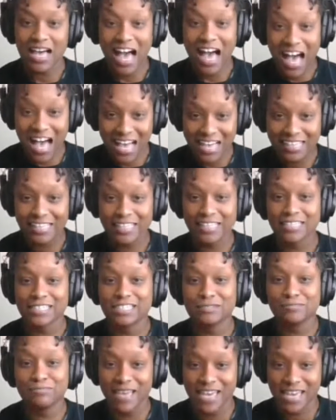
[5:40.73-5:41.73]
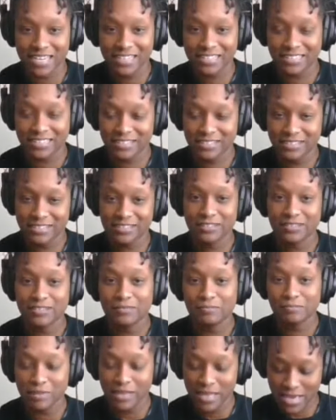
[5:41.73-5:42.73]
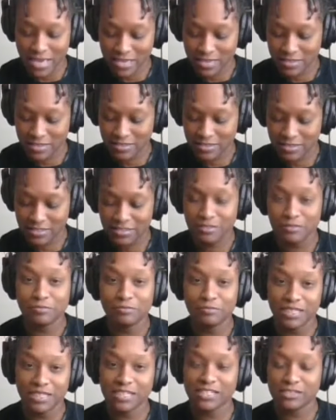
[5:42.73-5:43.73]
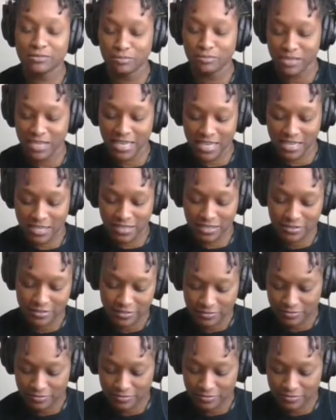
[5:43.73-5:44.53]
I expect blank because blank.